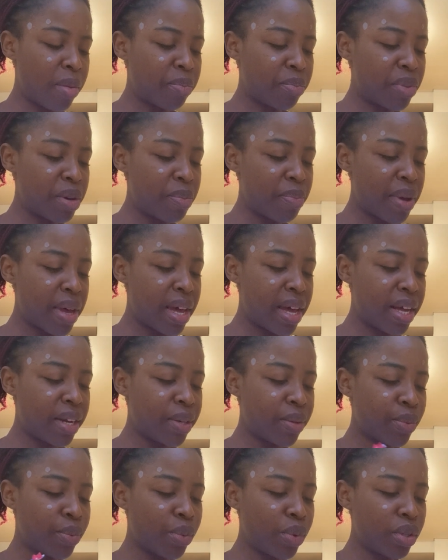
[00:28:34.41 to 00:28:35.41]
prepared,
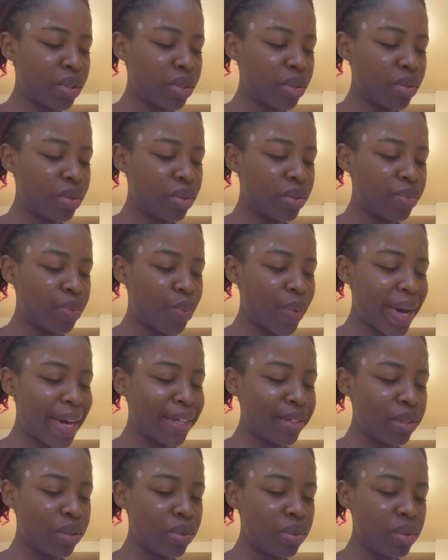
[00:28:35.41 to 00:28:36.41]
why
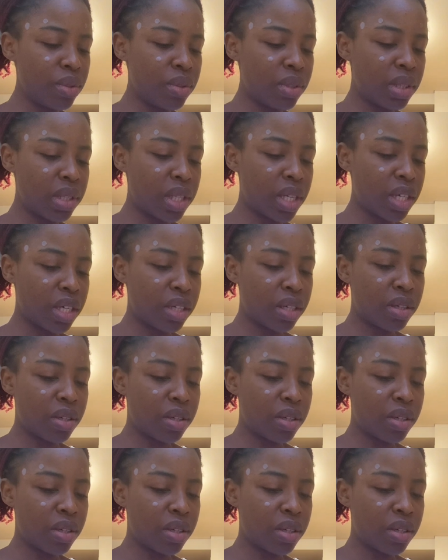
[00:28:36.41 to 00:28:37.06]
do you think